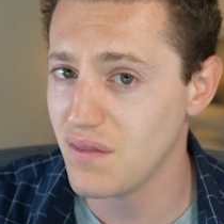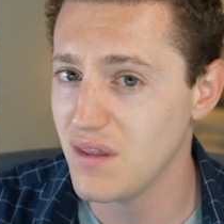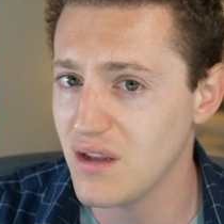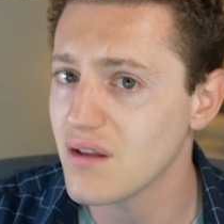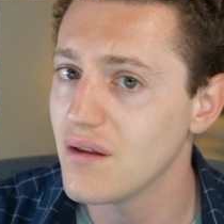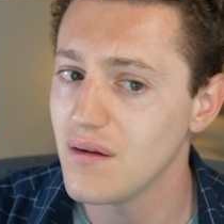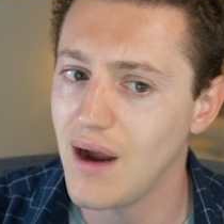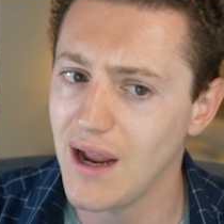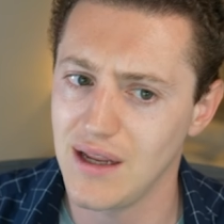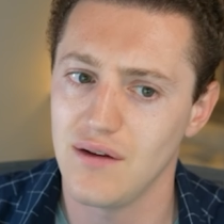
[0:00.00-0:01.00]
I think
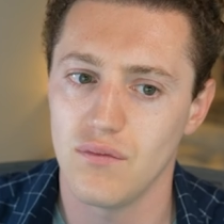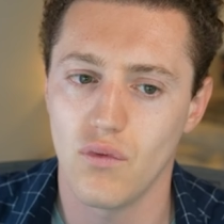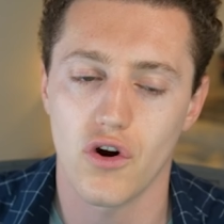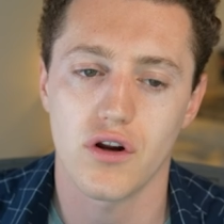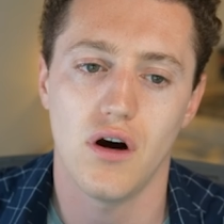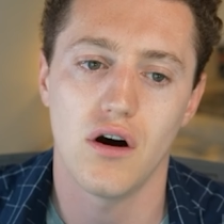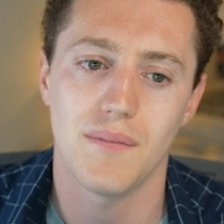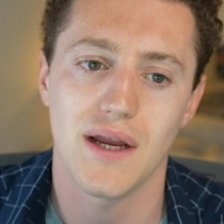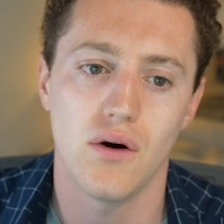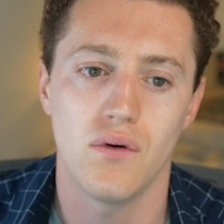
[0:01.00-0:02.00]
I can work on
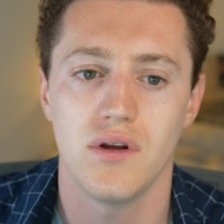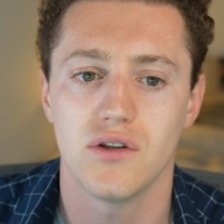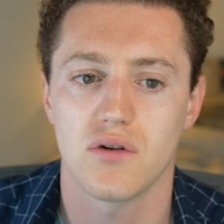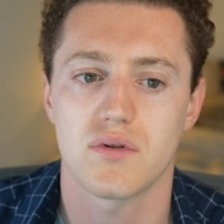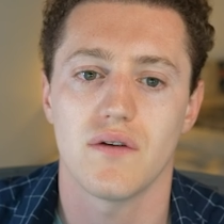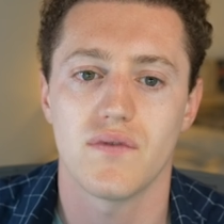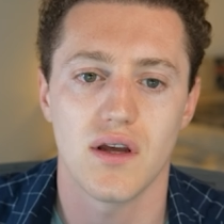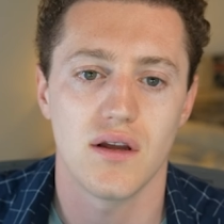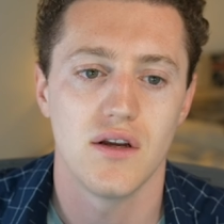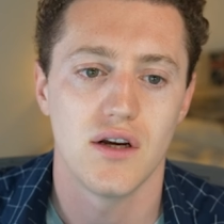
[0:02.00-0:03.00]
my own in terms of the